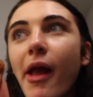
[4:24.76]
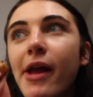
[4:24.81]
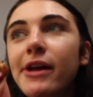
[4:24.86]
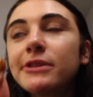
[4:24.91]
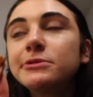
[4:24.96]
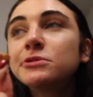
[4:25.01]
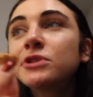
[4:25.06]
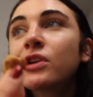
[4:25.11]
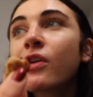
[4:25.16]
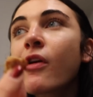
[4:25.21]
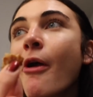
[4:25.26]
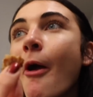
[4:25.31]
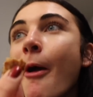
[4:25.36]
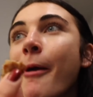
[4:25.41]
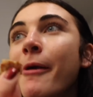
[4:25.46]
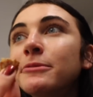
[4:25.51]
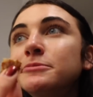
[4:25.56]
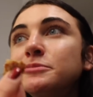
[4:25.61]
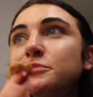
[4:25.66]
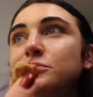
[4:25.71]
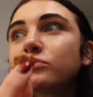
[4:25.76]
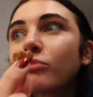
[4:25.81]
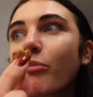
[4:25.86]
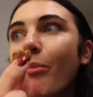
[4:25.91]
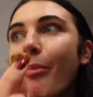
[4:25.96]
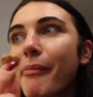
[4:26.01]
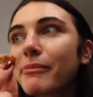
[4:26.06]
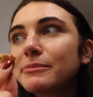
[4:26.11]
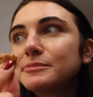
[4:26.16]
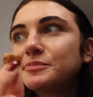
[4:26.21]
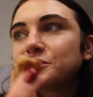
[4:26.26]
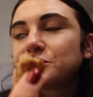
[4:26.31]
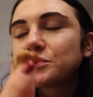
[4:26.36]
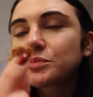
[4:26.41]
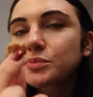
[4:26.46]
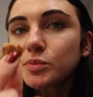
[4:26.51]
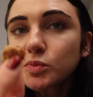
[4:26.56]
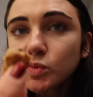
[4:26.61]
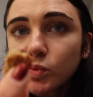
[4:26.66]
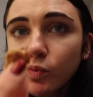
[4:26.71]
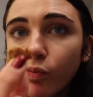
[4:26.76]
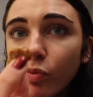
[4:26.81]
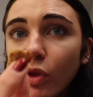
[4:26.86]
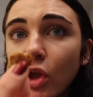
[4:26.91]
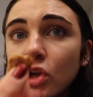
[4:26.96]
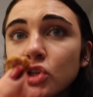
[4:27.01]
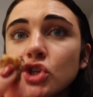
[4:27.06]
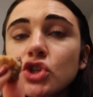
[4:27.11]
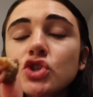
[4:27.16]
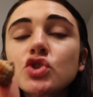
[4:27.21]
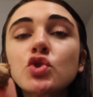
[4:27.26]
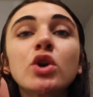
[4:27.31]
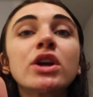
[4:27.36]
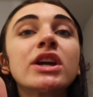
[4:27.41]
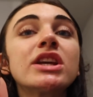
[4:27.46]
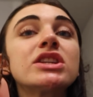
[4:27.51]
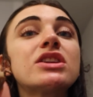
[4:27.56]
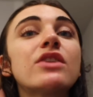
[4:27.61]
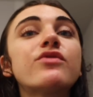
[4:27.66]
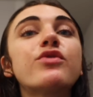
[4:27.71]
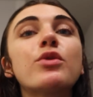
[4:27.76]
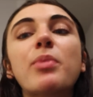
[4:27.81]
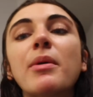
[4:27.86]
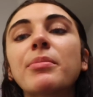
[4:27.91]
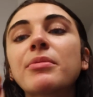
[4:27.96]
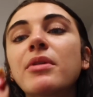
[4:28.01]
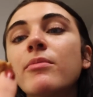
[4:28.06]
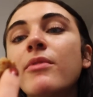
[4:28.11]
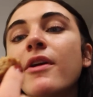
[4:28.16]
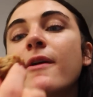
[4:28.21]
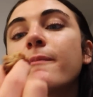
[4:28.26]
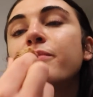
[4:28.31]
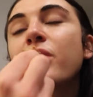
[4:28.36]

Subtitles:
I'm gonna go to the store and get separate pumpkin